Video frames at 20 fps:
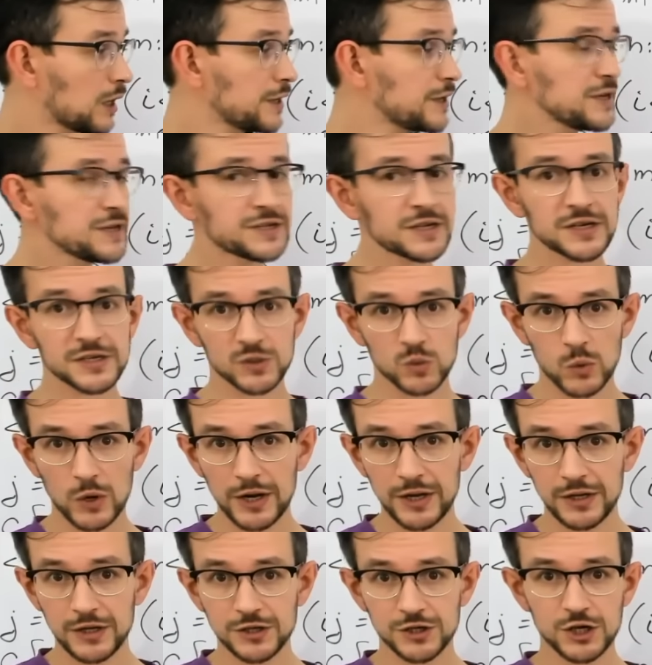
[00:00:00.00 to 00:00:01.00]
Easiest
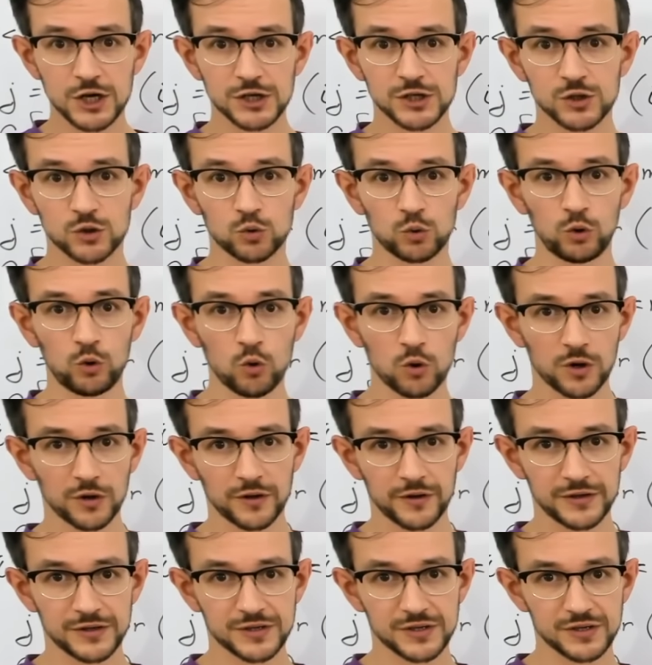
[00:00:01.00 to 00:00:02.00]
way is just to look
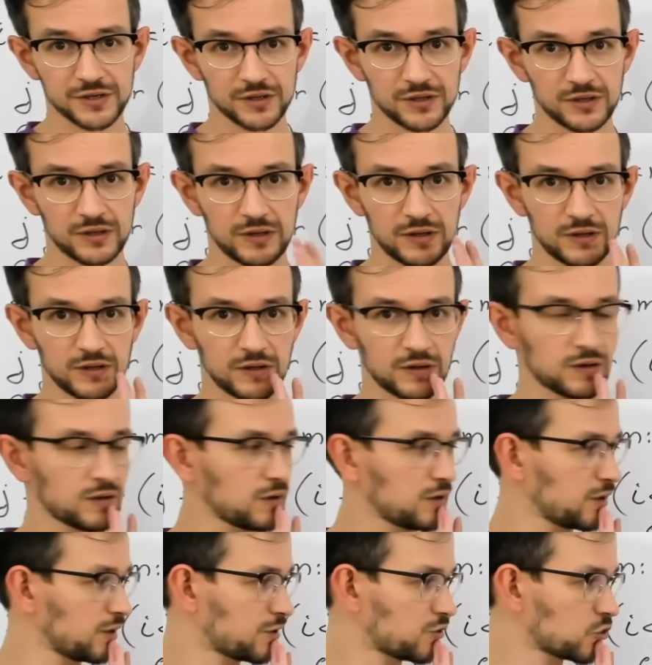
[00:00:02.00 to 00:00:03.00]
on this
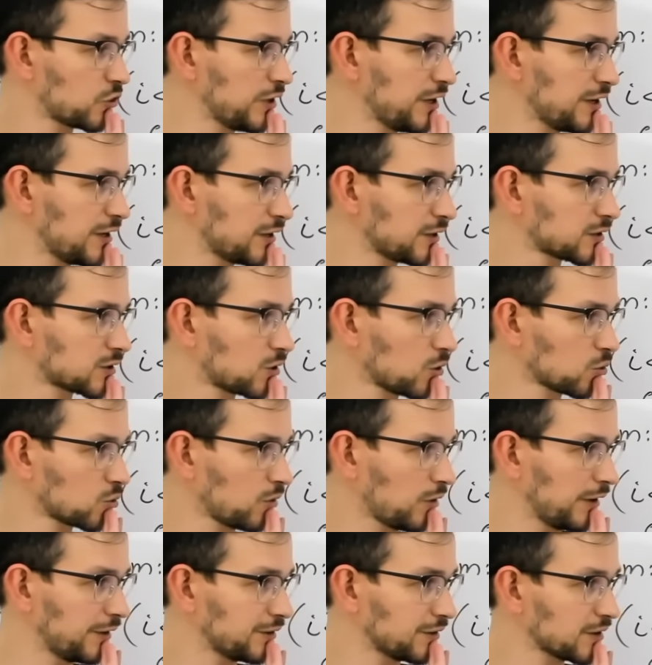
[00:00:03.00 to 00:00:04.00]
tree and
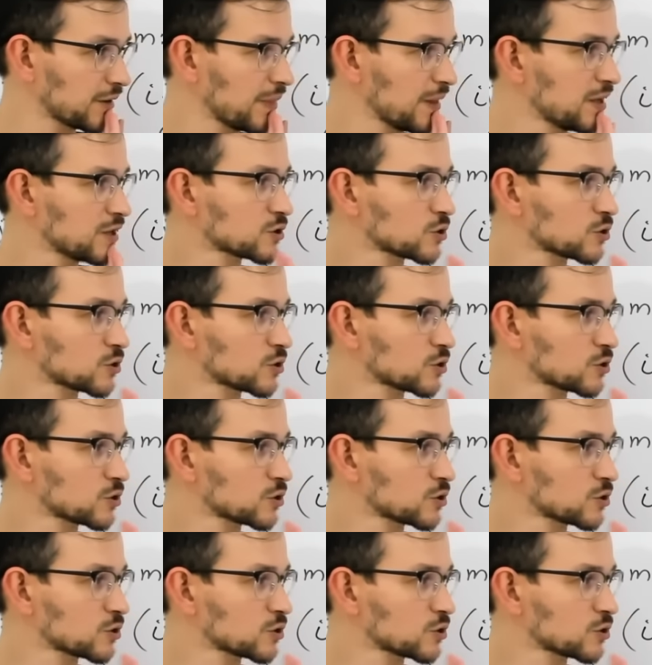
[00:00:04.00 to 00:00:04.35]
calculate it.